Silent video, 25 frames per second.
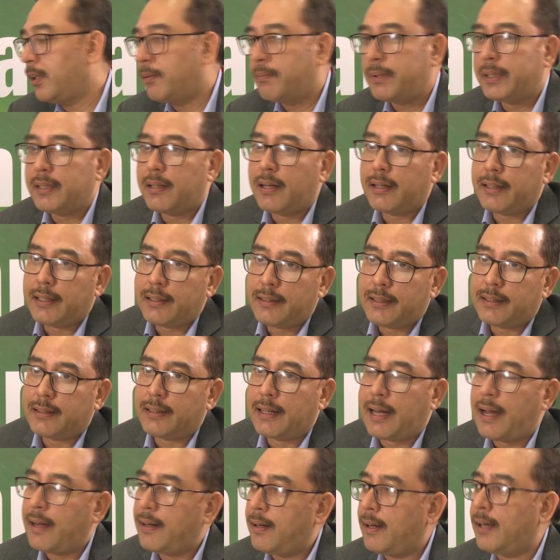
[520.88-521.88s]
Even the
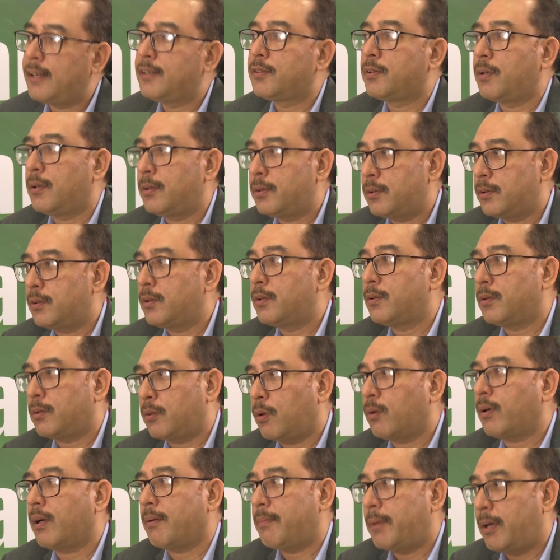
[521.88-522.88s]
Indian guidelines also
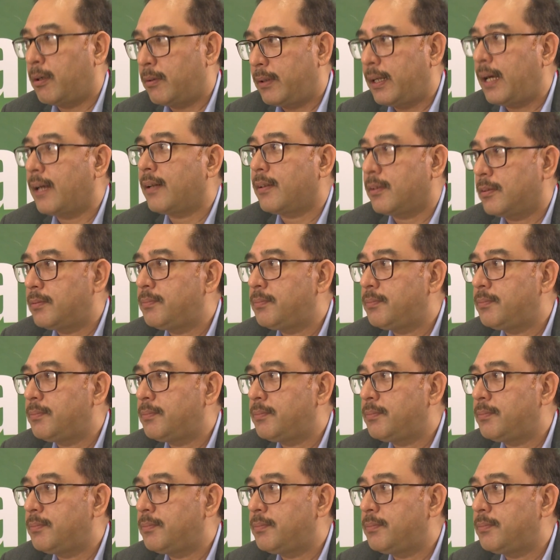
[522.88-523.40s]
talk about that.